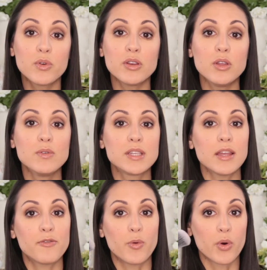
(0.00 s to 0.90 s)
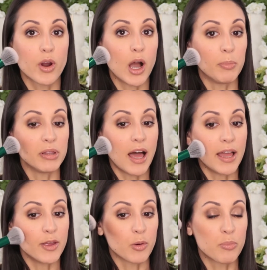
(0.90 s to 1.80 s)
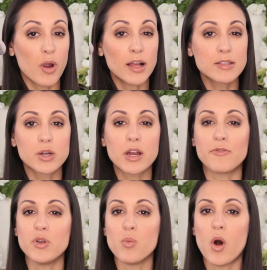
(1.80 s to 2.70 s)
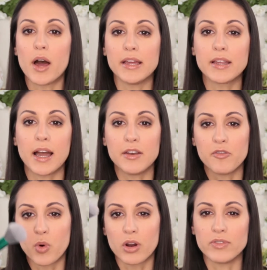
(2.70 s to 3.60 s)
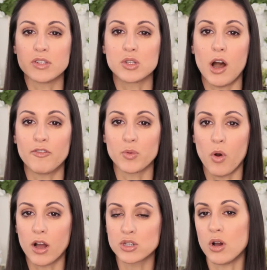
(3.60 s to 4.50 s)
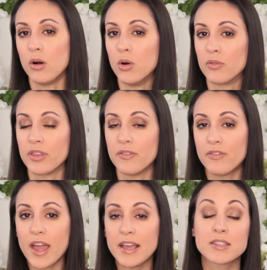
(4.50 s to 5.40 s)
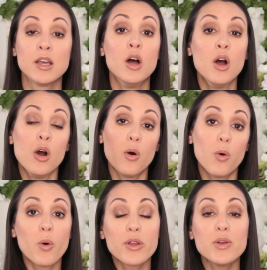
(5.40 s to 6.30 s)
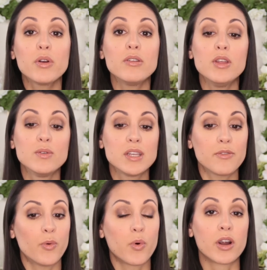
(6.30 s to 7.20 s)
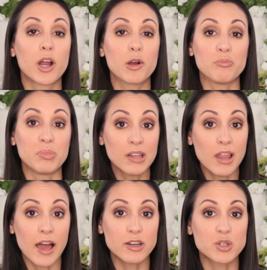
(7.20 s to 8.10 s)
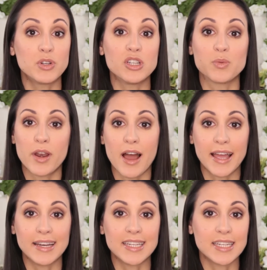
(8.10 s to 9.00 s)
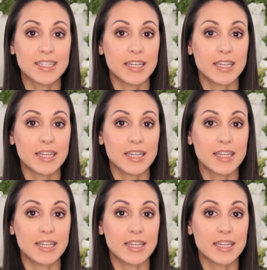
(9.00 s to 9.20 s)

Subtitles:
could use it for applying your bronzer if you wanted kind of more of a soft wash all over the face. Or you could use it for blush, which is what I did